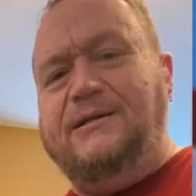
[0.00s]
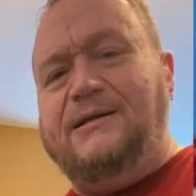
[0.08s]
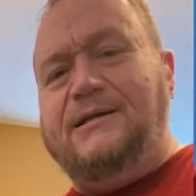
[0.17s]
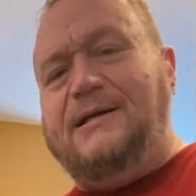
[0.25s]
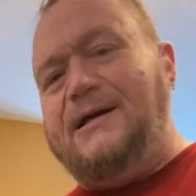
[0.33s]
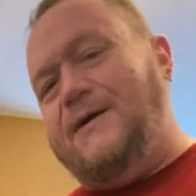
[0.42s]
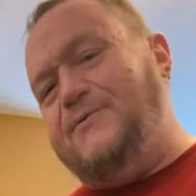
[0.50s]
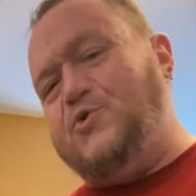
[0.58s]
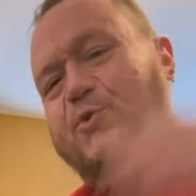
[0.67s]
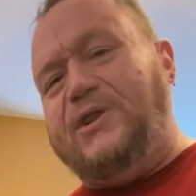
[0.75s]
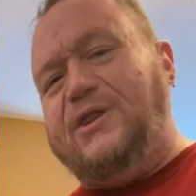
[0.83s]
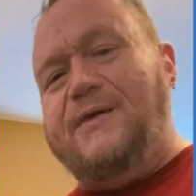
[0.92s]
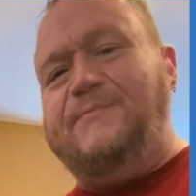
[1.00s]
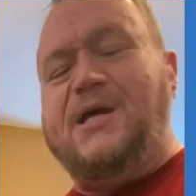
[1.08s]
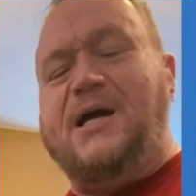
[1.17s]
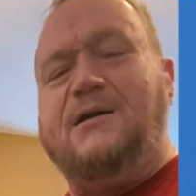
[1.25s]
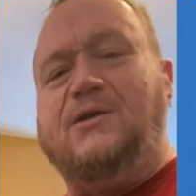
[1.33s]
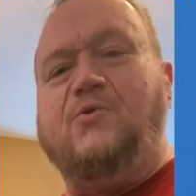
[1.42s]
I was with them
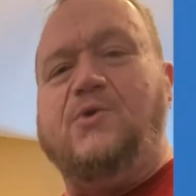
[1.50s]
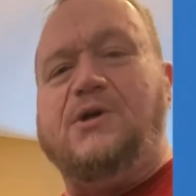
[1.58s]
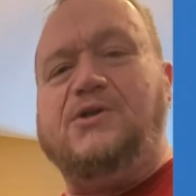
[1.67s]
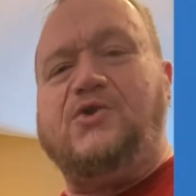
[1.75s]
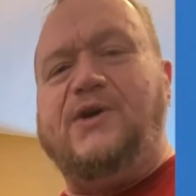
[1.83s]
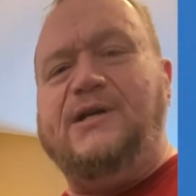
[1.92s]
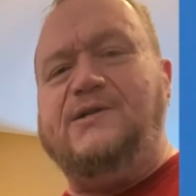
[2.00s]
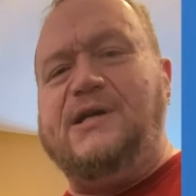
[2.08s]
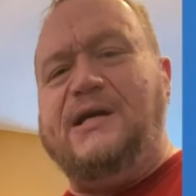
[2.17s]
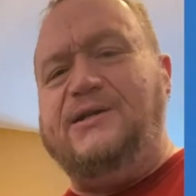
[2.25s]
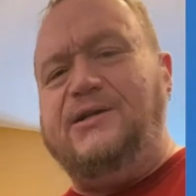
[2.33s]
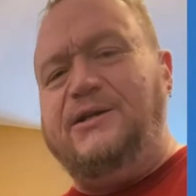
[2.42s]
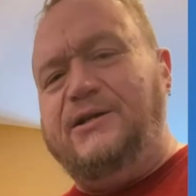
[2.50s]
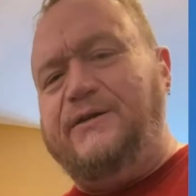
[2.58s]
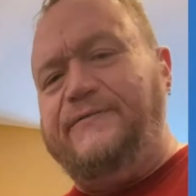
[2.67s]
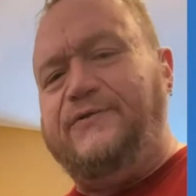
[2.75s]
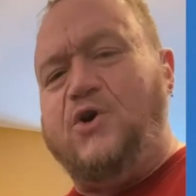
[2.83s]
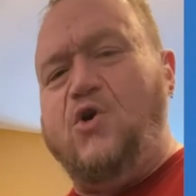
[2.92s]
down at the World Trade Center and then
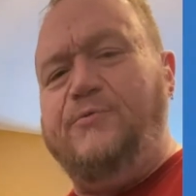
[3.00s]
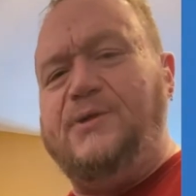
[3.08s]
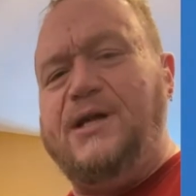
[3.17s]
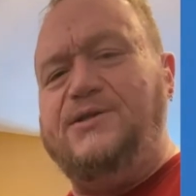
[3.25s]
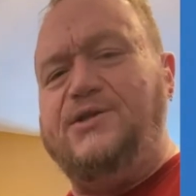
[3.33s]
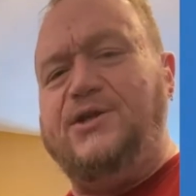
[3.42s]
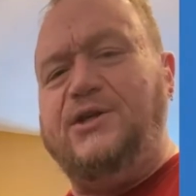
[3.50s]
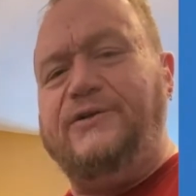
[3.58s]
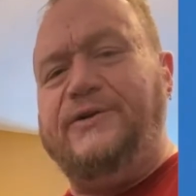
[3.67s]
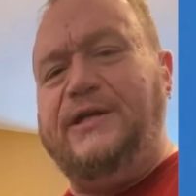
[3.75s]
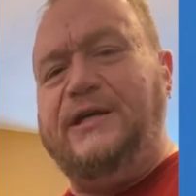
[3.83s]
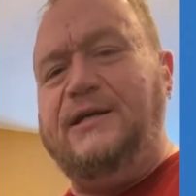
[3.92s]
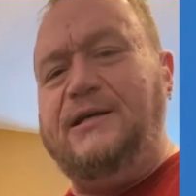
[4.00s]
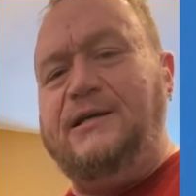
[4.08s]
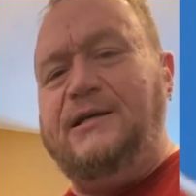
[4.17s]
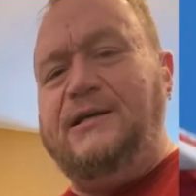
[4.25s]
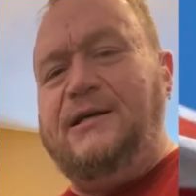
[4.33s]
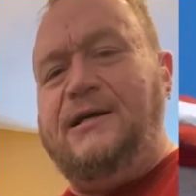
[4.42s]
for Homeland Security.
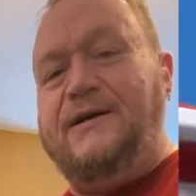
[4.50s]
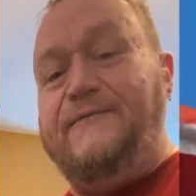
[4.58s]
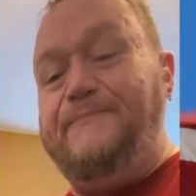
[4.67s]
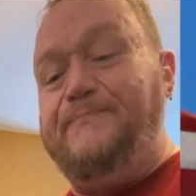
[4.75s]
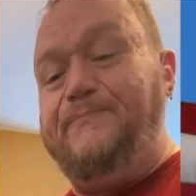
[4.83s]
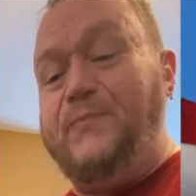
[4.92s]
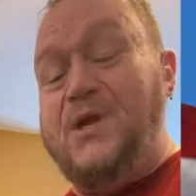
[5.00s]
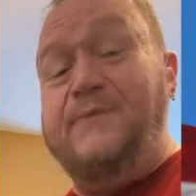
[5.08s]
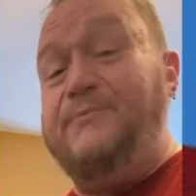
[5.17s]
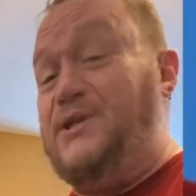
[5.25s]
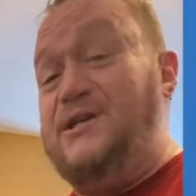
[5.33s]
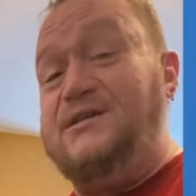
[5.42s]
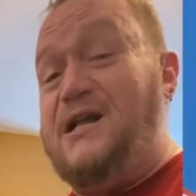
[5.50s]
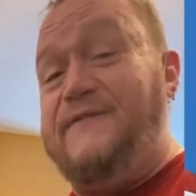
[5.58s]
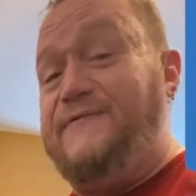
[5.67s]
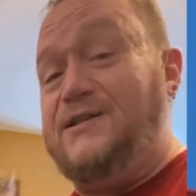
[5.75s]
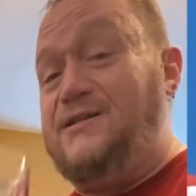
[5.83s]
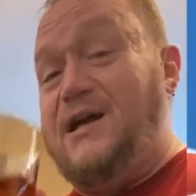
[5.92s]
But this is not for
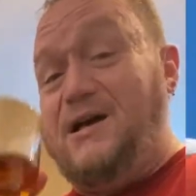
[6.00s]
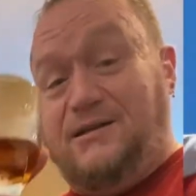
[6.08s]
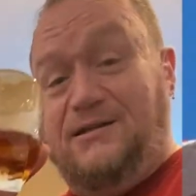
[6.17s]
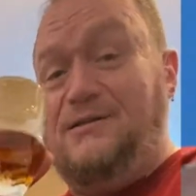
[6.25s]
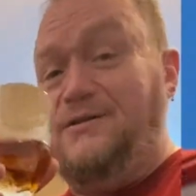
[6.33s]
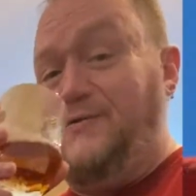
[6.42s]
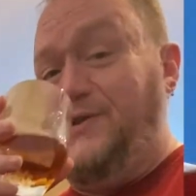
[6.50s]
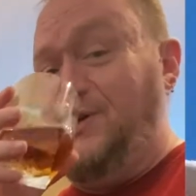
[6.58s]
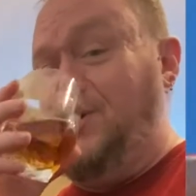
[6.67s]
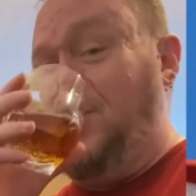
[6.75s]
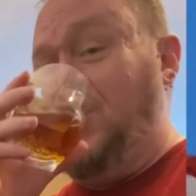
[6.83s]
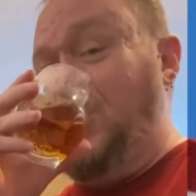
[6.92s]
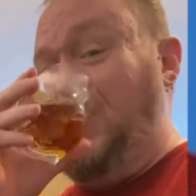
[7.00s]
the stock. This is for the cook.